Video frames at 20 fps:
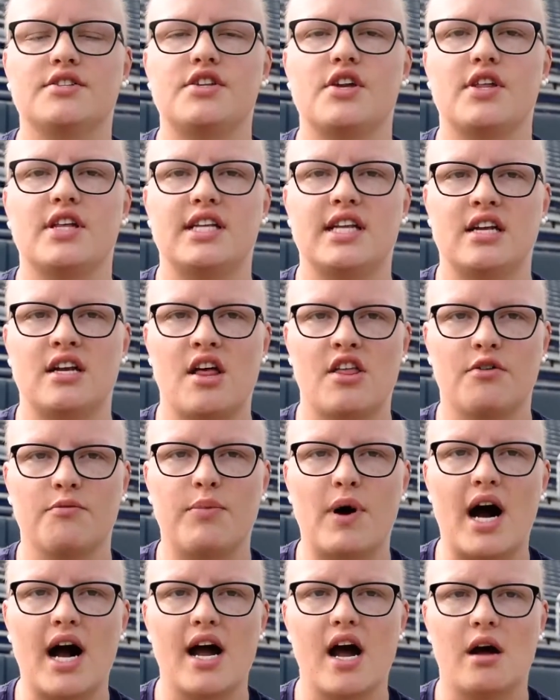so they did another
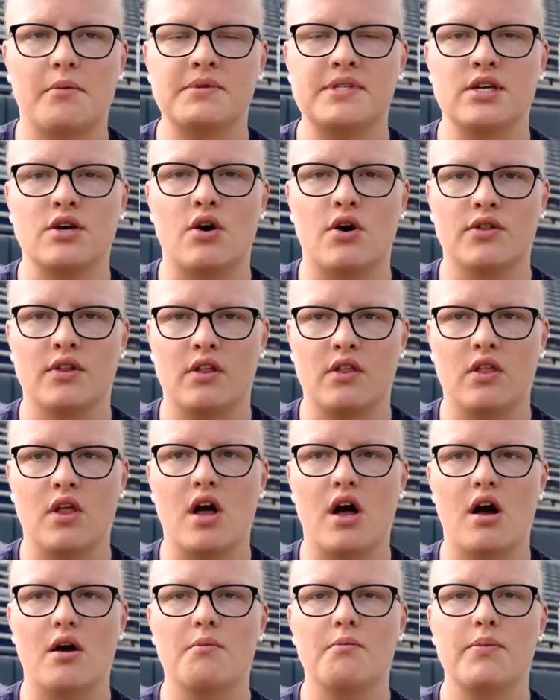biopsy on the
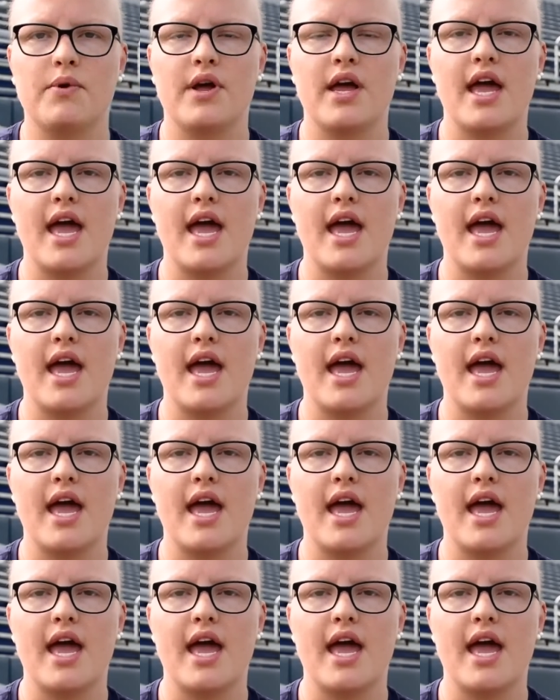lump,